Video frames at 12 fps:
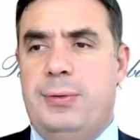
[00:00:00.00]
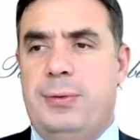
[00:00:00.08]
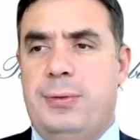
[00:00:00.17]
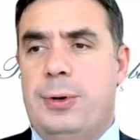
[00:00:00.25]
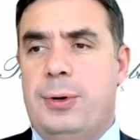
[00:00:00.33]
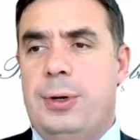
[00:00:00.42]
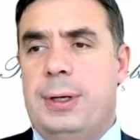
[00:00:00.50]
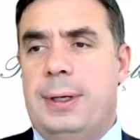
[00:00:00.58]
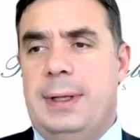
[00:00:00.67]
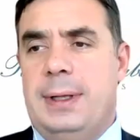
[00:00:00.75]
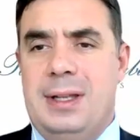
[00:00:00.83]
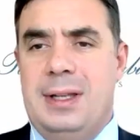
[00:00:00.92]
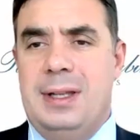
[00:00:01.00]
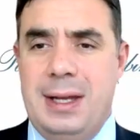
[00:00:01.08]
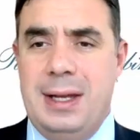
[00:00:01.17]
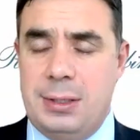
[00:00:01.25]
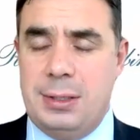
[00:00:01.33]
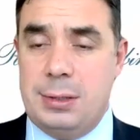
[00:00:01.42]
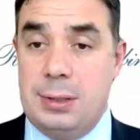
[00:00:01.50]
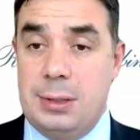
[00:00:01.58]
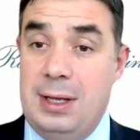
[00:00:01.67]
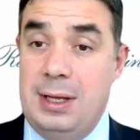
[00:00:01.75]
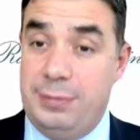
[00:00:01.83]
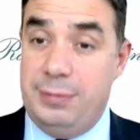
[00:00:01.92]
before the
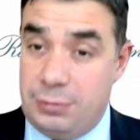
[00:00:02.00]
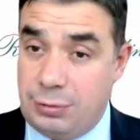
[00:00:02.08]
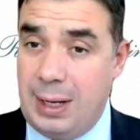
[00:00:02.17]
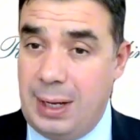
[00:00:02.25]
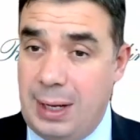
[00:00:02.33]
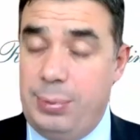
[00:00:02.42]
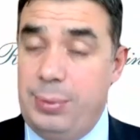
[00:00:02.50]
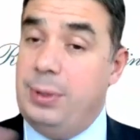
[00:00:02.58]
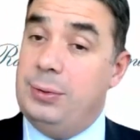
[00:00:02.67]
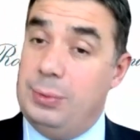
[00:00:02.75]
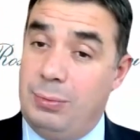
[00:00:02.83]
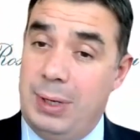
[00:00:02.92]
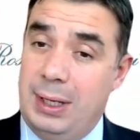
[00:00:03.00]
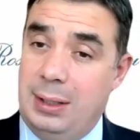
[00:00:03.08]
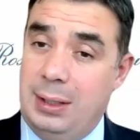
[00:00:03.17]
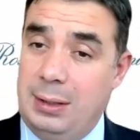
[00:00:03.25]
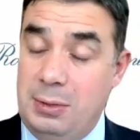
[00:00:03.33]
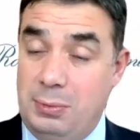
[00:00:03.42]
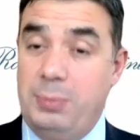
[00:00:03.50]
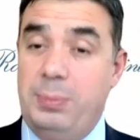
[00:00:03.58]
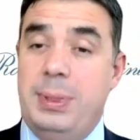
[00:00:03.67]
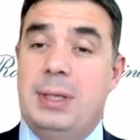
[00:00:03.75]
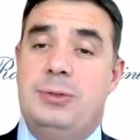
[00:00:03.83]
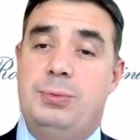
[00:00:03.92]
election, if Trump were to win, it
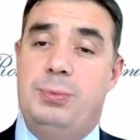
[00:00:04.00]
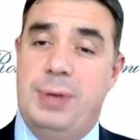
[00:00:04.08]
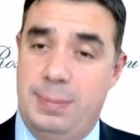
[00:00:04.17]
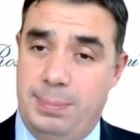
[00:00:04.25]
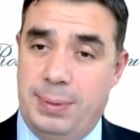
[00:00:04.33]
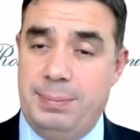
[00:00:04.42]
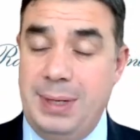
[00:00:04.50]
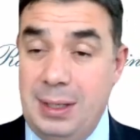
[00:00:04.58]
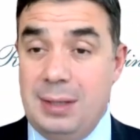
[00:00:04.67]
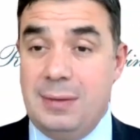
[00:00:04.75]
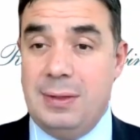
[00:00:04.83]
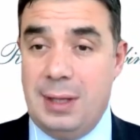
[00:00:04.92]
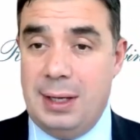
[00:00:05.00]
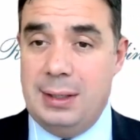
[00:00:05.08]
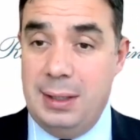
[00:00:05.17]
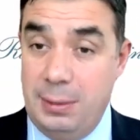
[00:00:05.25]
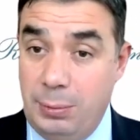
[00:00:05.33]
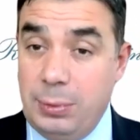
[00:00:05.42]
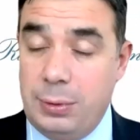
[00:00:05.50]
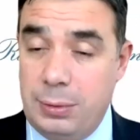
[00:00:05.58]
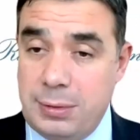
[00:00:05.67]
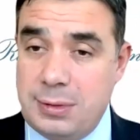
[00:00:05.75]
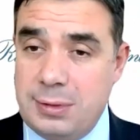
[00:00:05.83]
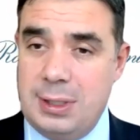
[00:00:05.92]
would be a sweep, meaning that he
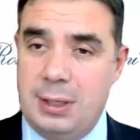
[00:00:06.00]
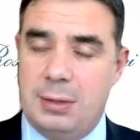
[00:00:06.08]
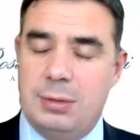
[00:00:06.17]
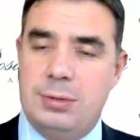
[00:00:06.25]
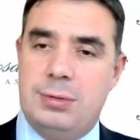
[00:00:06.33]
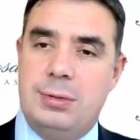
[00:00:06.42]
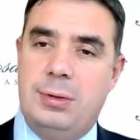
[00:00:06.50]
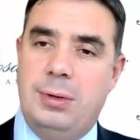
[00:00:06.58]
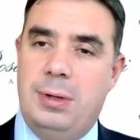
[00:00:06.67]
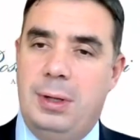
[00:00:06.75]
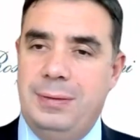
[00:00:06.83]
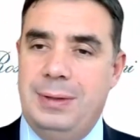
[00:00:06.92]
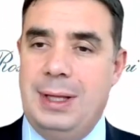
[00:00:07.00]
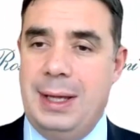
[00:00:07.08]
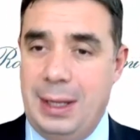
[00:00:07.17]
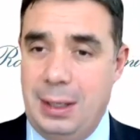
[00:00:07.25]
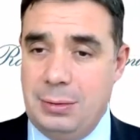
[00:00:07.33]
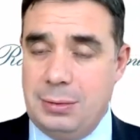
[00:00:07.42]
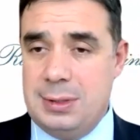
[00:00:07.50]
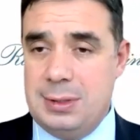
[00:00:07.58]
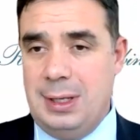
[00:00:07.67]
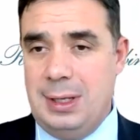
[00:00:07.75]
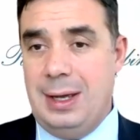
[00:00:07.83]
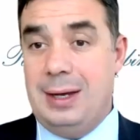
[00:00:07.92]
would also take control of the
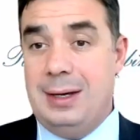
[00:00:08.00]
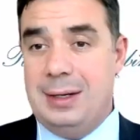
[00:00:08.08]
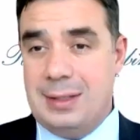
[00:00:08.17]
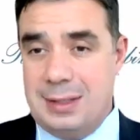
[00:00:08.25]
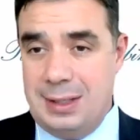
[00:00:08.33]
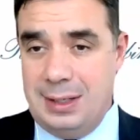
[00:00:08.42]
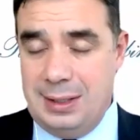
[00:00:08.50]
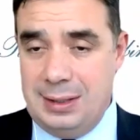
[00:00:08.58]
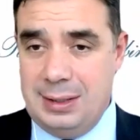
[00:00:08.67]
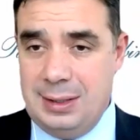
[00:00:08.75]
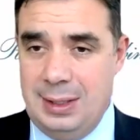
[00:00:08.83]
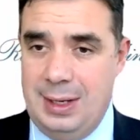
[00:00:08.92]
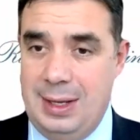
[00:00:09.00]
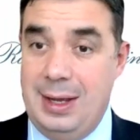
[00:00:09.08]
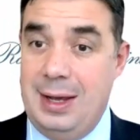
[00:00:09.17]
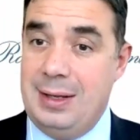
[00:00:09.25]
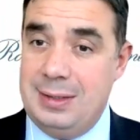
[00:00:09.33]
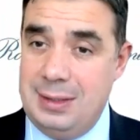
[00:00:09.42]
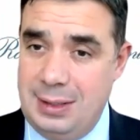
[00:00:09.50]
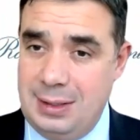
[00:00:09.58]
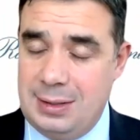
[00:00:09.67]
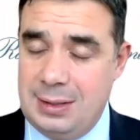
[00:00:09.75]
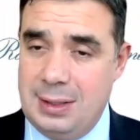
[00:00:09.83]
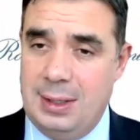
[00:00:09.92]
House and the Senate, as he
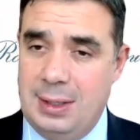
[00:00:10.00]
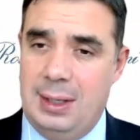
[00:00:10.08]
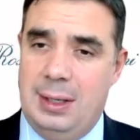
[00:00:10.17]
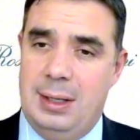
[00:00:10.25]
did.